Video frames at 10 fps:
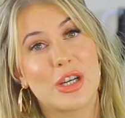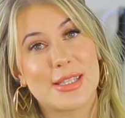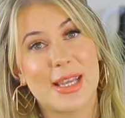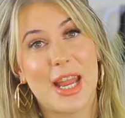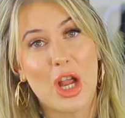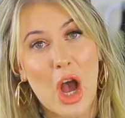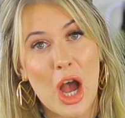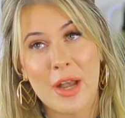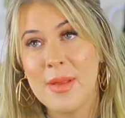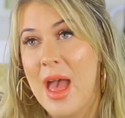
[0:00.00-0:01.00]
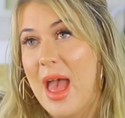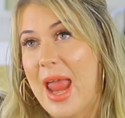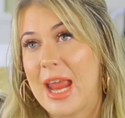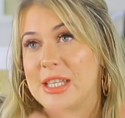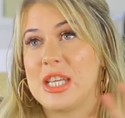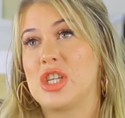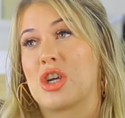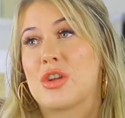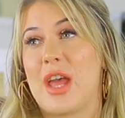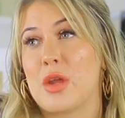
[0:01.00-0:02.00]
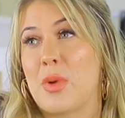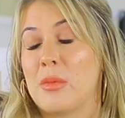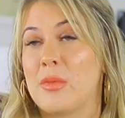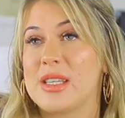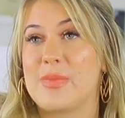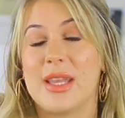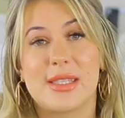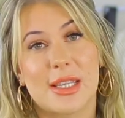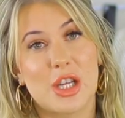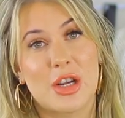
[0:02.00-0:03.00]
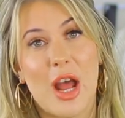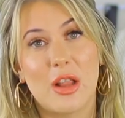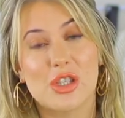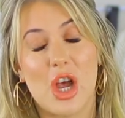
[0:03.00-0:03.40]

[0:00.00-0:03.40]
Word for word: sitting on a t-shirt that you probably spend $600